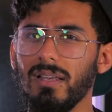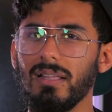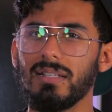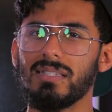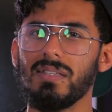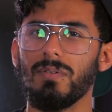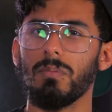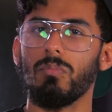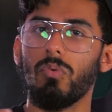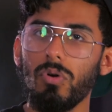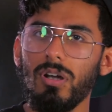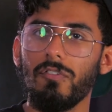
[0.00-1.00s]
then it gets even
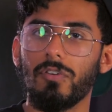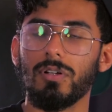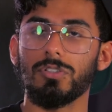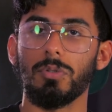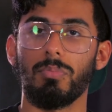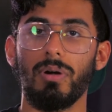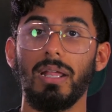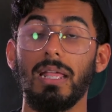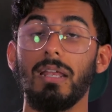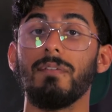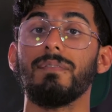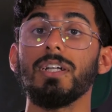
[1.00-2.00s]
more difficult to break
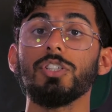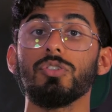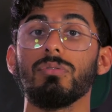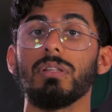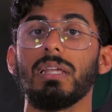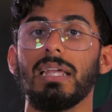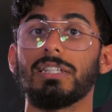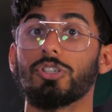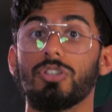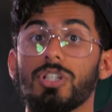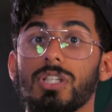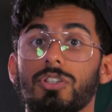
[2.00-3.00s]
and eventually it
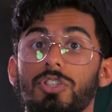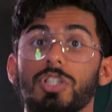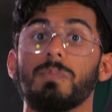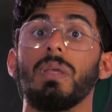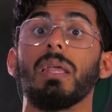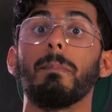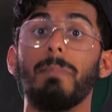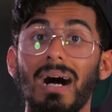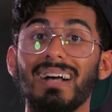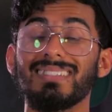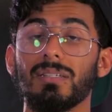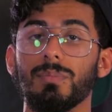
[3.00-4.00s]
turns into just being
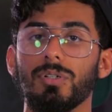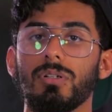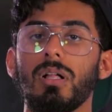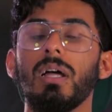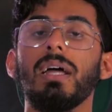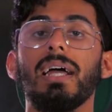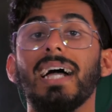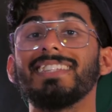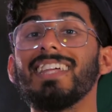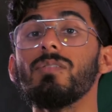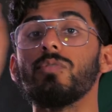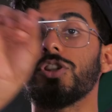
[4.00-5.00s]
impossible and
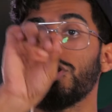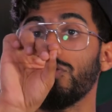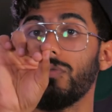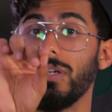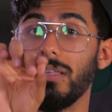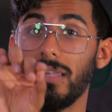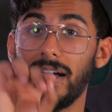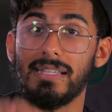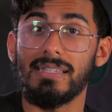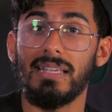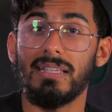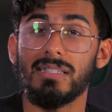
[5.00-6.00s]
then what you
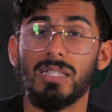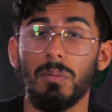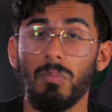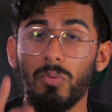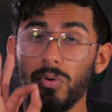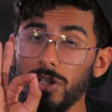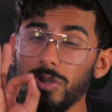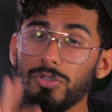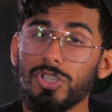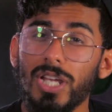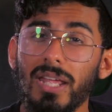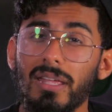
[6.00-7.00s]
realize is the more you
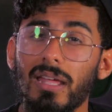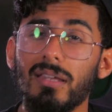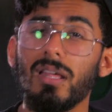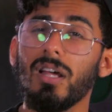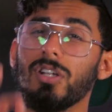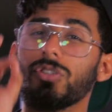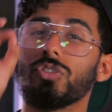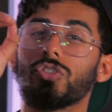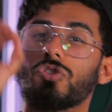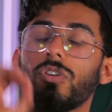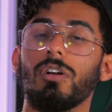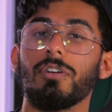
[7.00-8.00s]
shake it the
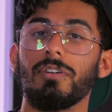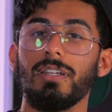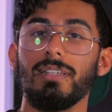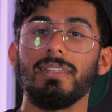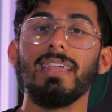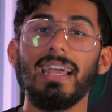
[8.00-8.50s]
stronger it